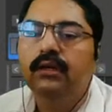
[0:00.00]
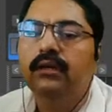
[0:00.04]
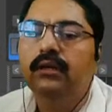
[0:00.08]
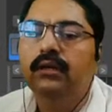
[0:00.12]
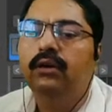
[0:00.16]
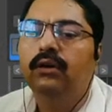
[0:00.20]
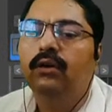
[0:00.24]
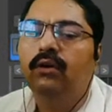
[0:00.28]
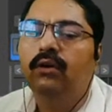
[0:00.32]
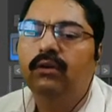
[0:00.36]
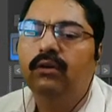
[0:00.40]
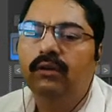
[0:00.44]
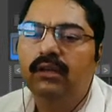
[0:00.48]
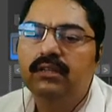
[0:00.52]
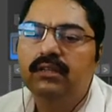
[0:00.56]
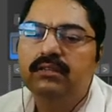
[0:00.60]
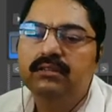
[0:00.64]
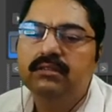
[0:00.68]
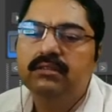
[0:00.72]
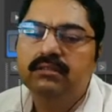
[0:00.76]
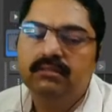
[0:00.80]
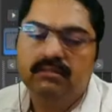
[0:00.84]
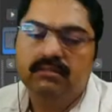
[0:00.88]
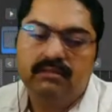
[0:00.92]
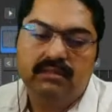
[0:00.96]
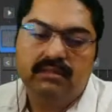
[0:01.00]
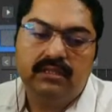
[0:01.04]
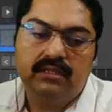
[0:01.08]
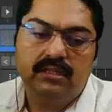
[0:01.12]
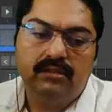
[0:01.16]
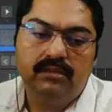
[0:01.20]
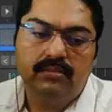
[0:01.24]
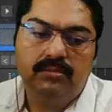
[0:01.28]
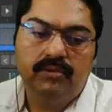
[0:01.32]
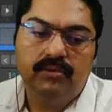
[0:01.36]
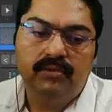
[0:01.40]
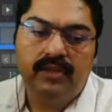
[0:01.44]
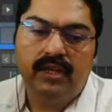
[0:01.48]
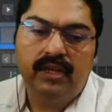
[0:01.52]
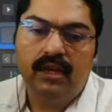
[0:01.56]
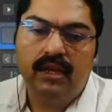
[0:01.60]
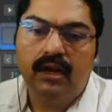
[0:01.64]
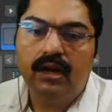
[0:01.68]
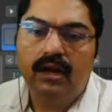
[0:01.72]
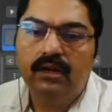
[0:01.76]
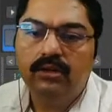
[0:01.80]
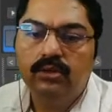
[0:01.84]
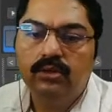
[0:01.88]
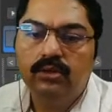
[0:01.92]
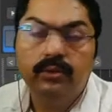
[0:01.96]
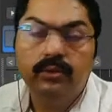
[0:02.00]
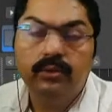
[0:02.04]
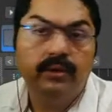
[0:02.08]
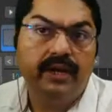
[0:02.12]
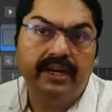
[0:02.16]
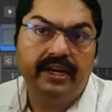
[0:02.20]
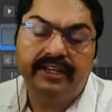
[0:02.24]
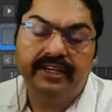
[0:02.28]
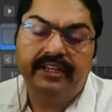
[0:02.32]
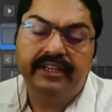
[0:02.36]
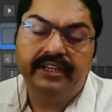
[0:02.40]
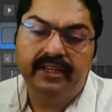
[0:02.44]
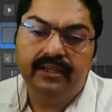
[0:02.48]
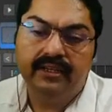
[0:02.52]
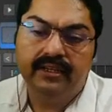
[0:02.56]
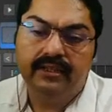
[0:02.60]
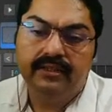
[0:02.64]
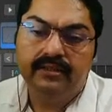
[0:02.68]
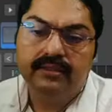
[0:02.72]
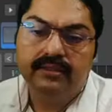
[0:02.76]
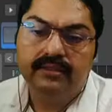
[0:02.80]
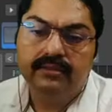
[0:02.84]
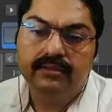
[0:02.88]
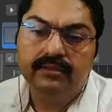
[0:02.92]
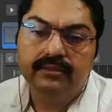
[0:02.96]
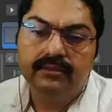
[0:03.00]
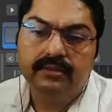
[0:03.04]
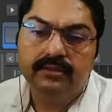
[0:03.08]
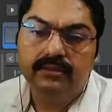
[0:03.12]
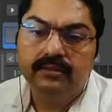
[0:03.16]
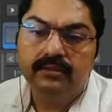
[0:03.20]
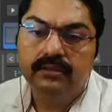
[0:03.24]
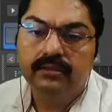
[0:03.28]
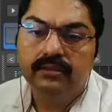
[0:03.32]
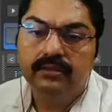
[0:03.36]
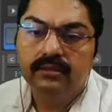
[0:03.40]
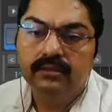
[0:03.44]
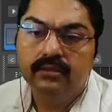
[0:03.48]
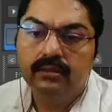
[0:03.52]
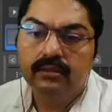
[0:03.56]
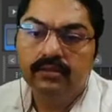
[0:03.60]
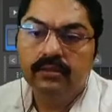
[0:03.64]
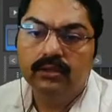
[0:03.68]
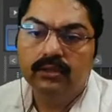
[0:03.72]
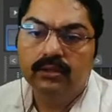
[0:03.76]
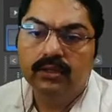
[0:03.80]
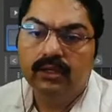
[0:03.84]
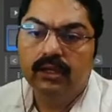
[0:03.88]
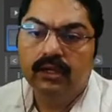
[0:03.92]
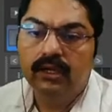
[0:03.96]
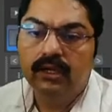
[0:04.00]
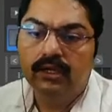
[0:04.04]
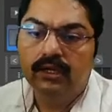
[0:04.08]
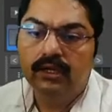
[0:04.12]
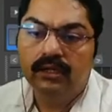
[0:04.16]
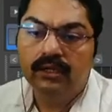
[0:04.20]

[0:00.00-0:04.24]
or else it will be very hard to edit it. Okay,